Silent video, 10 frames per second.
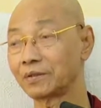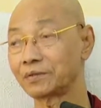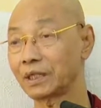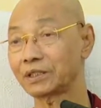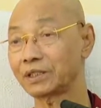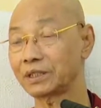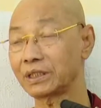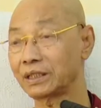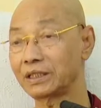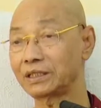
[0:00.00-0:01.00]

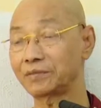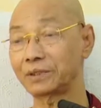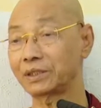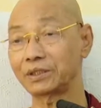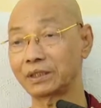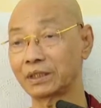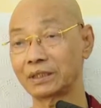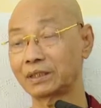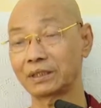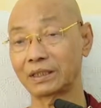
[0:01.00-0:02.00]
Functionally
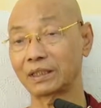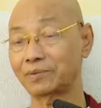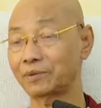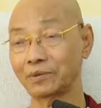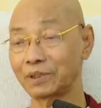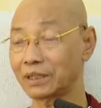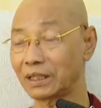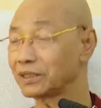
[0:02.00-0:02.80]
differentiated, therefore they are